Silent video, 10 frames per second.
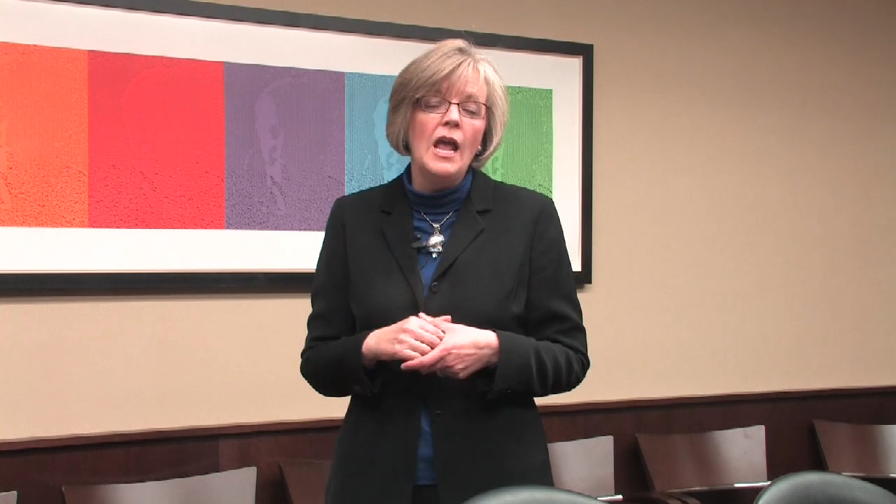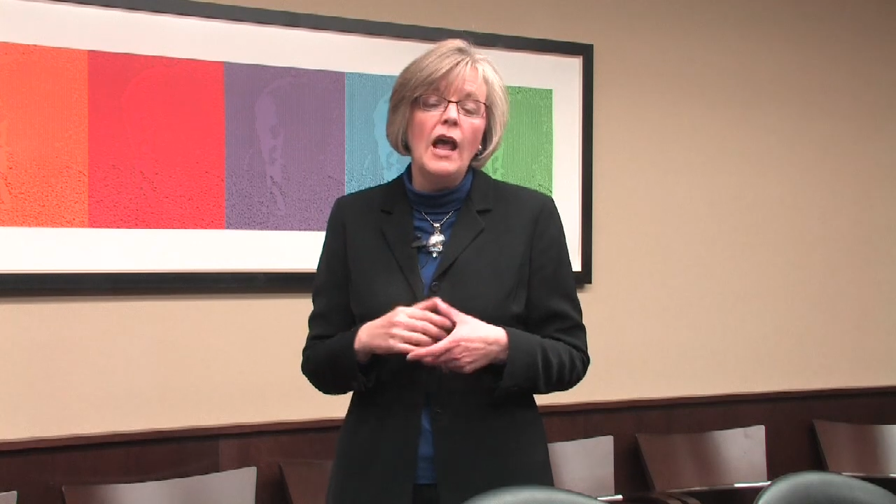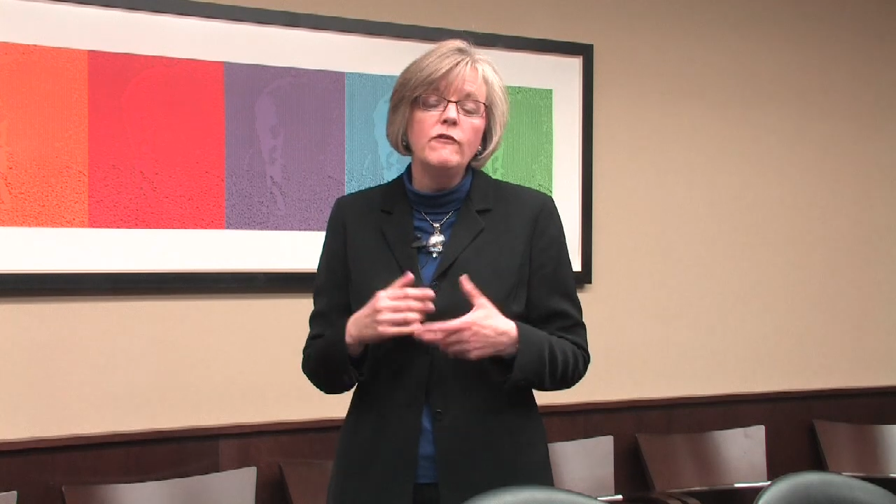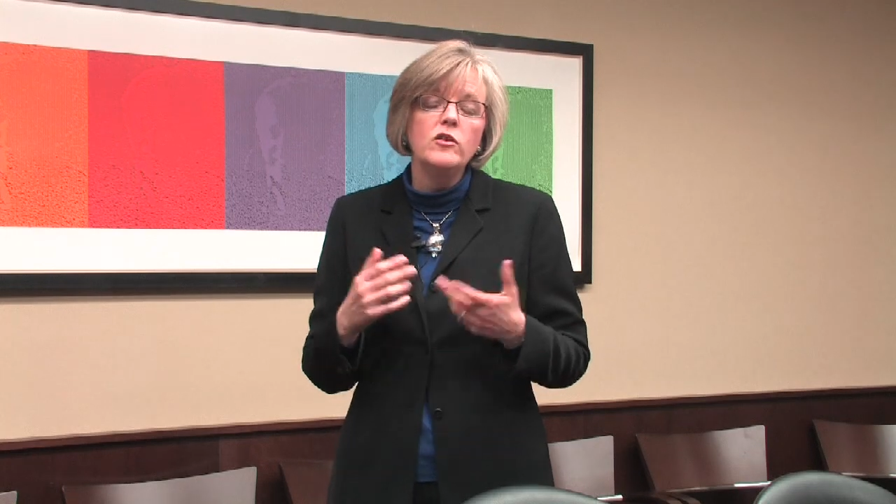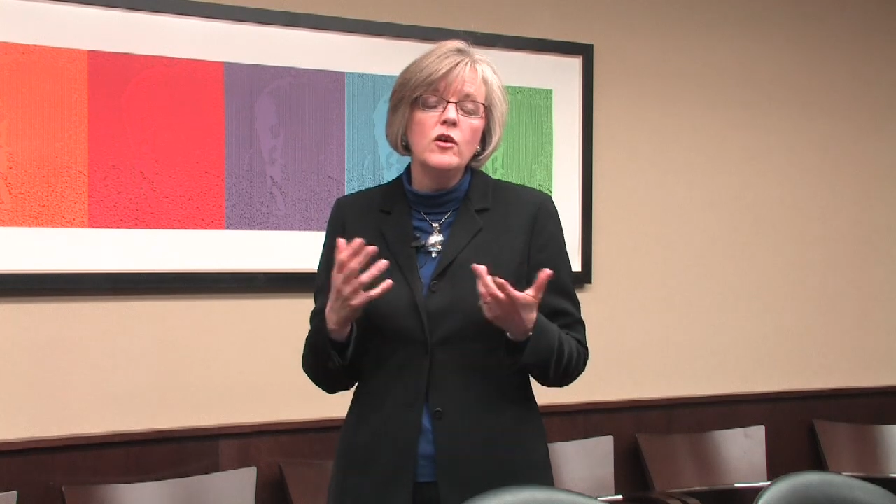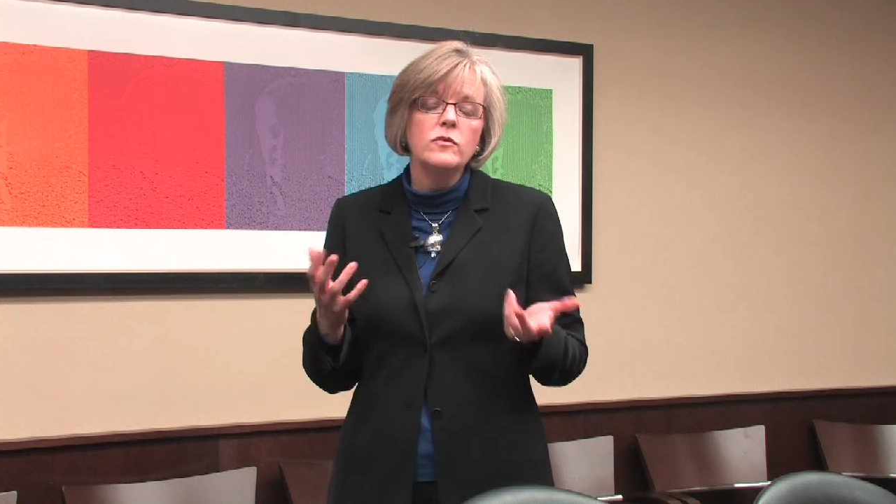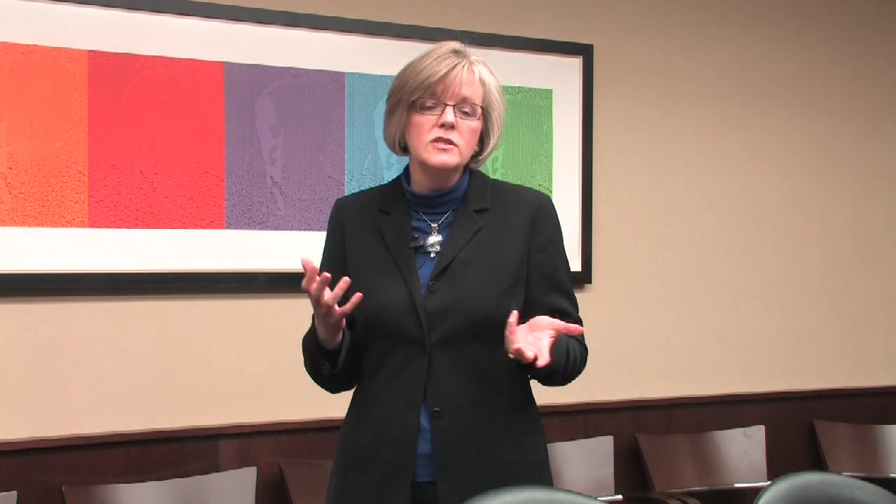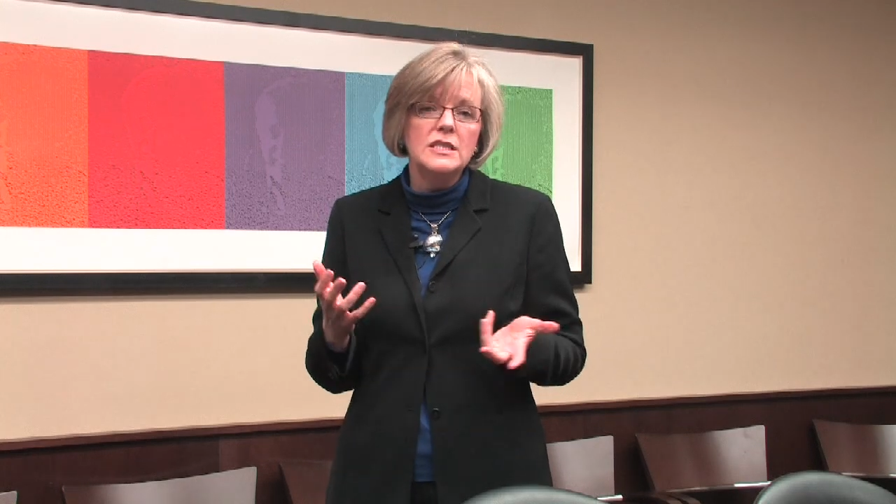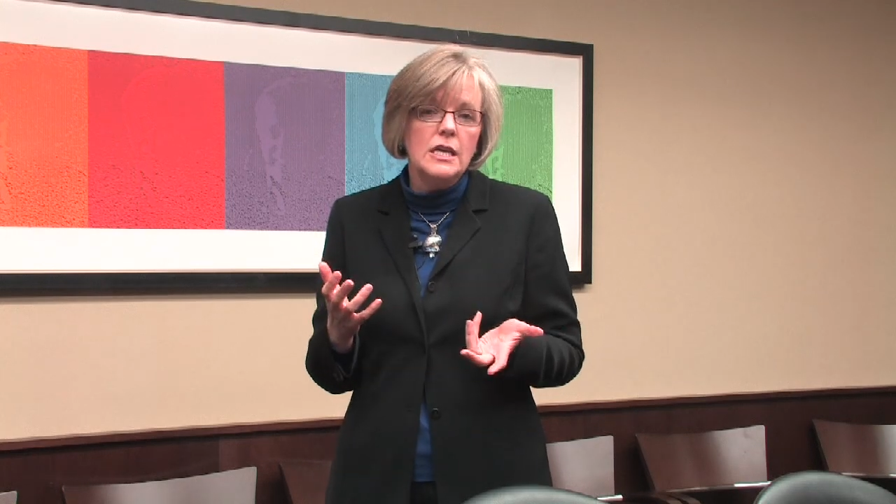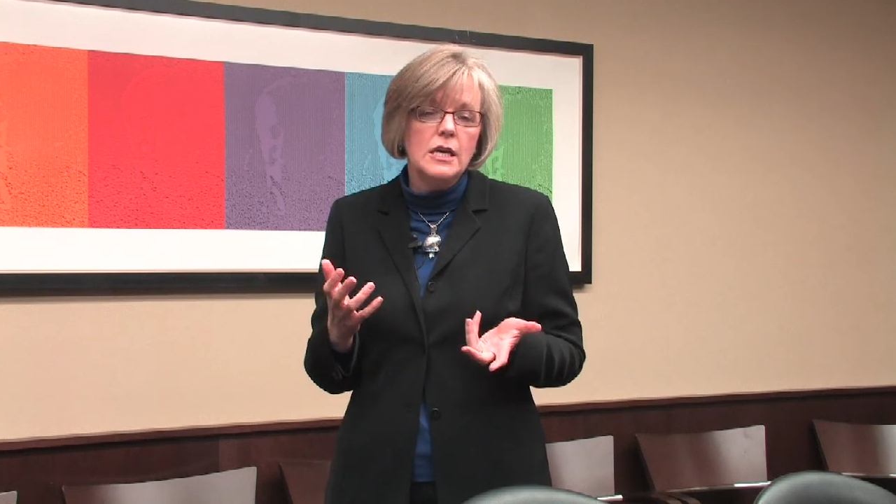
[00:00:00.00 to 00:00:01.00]
If you don't
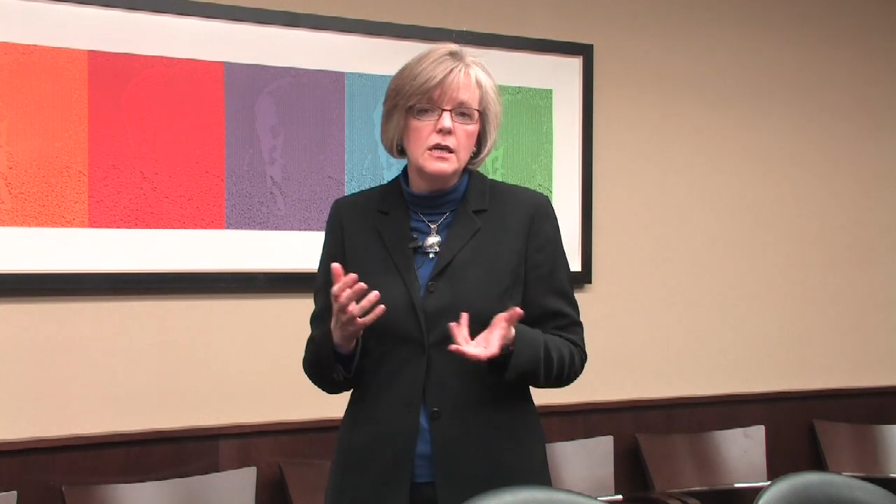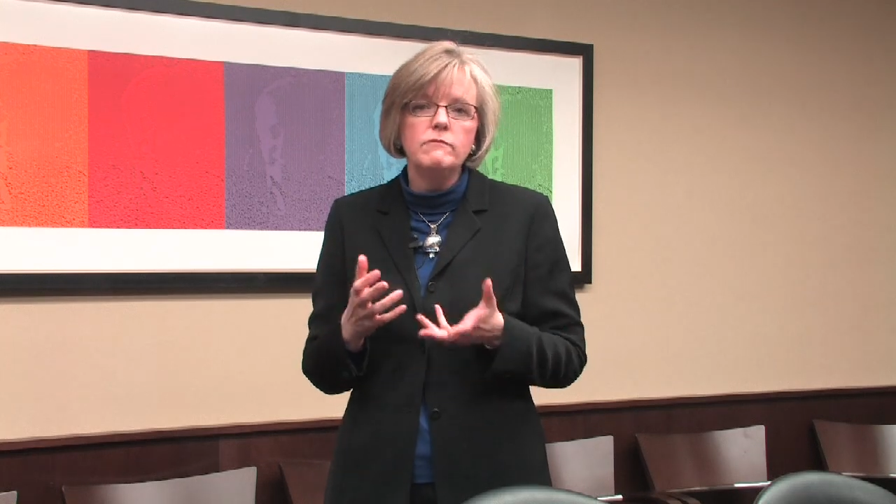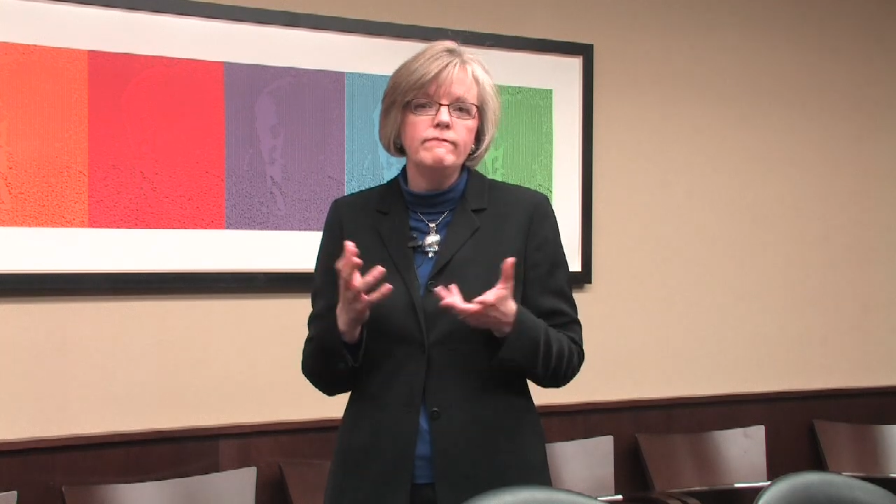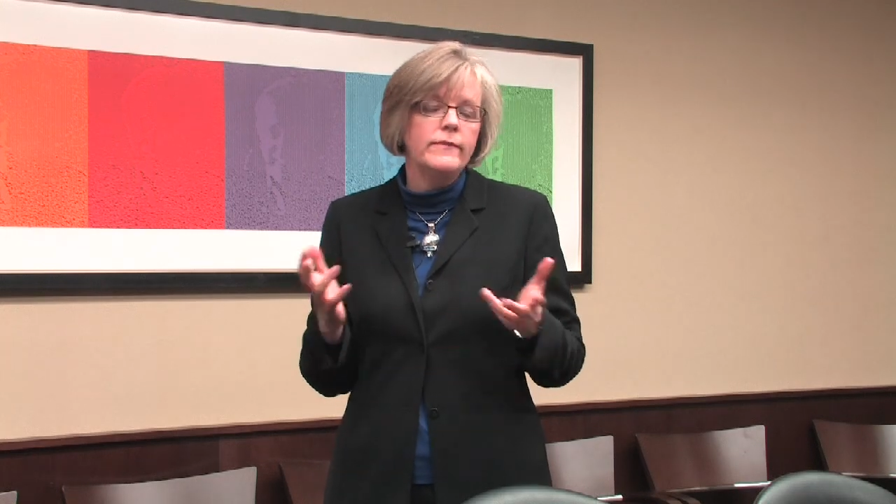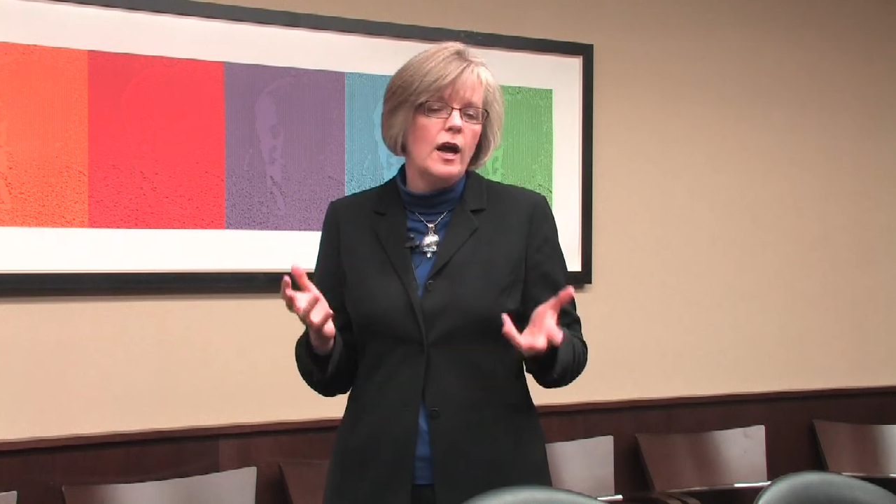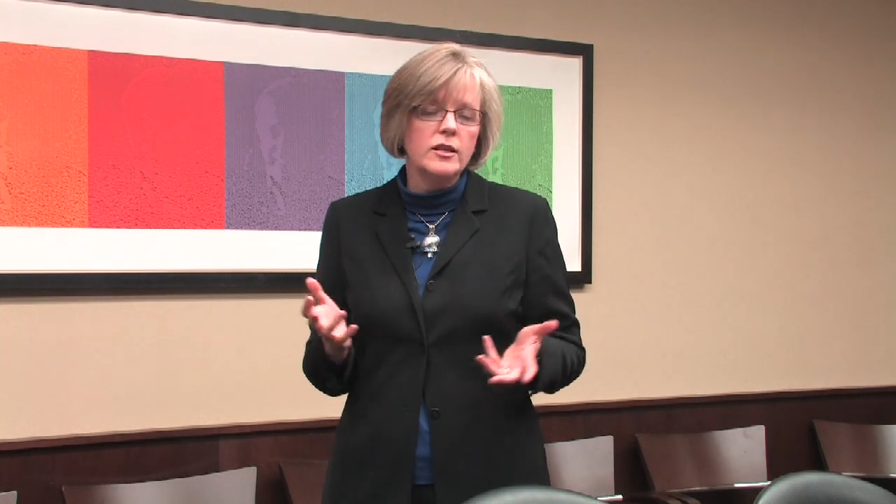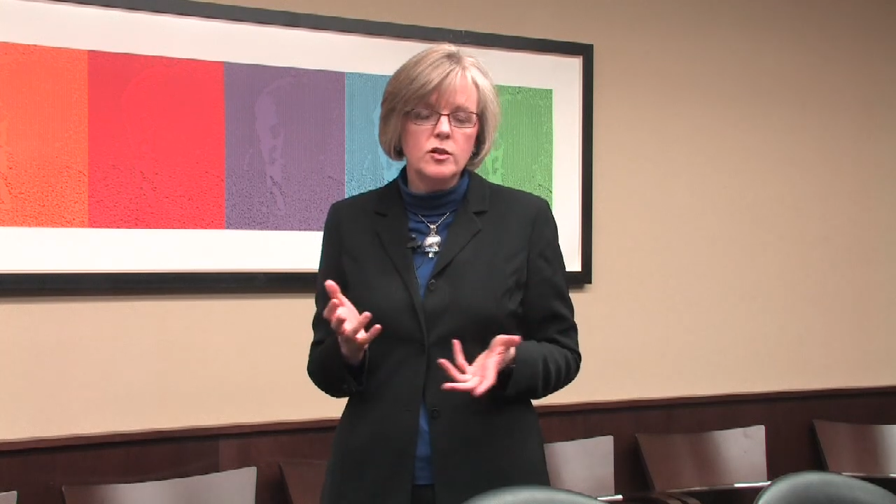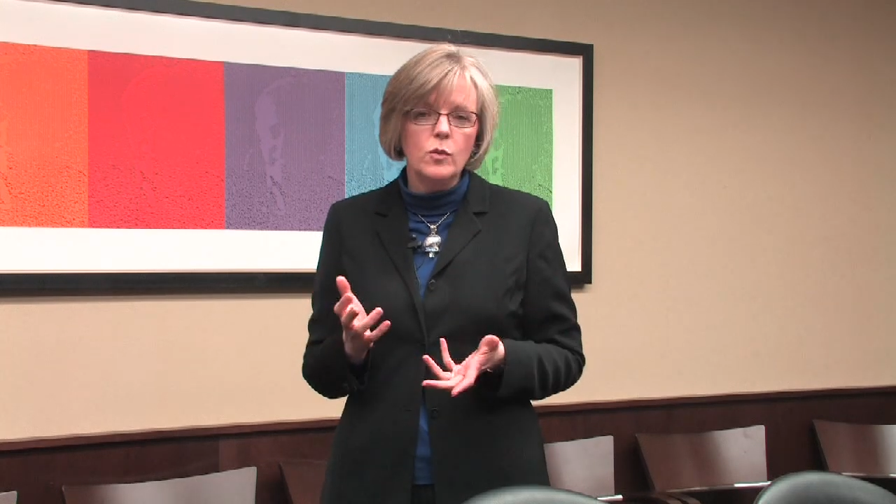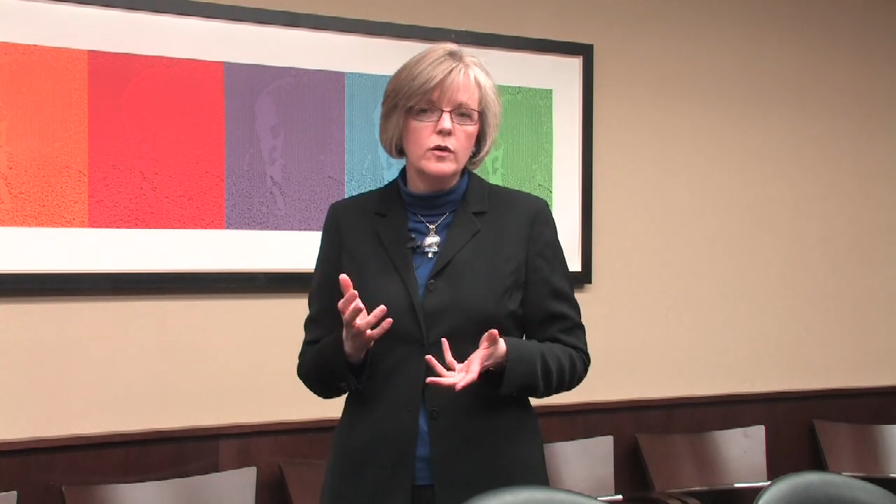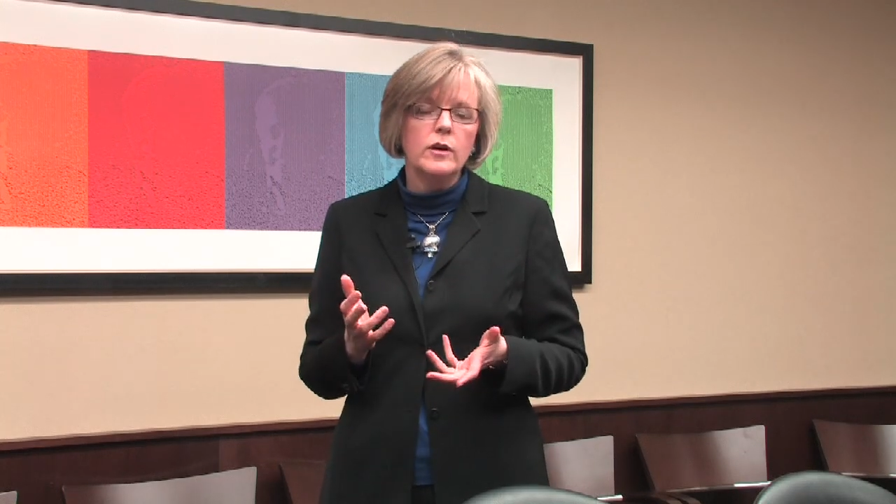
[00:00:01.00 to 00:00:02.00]
see it, not to
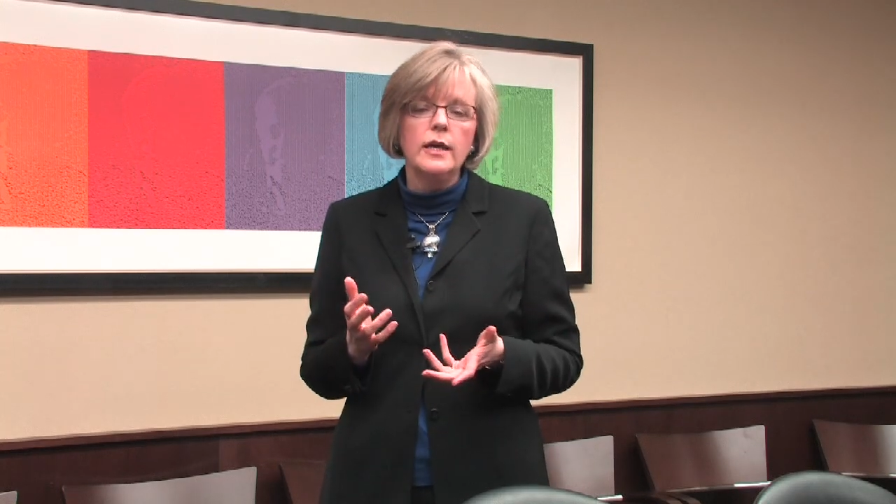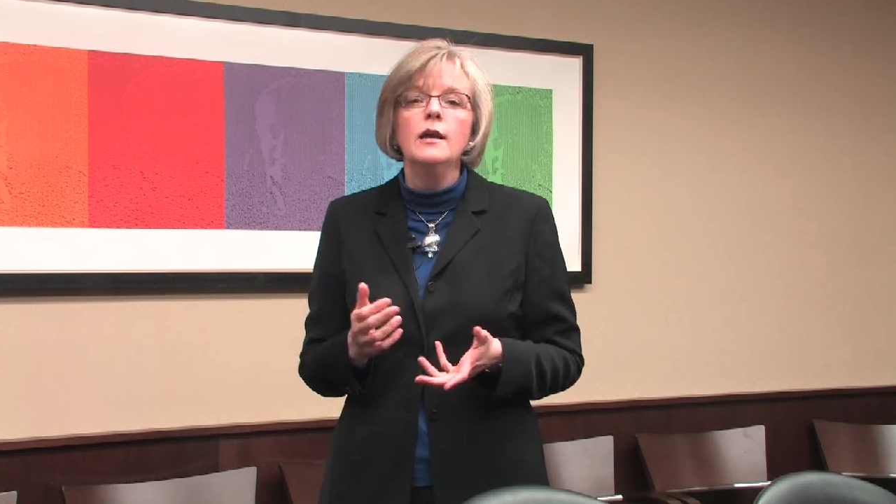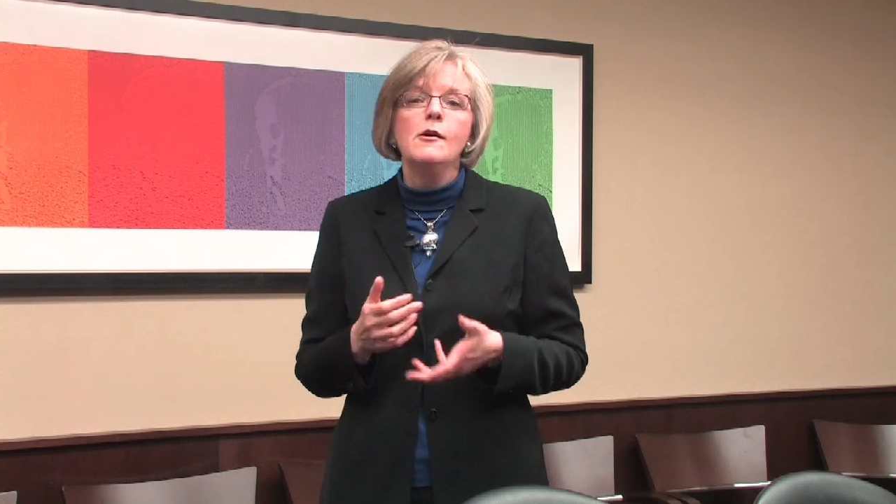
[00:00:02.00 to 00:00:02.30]
worry.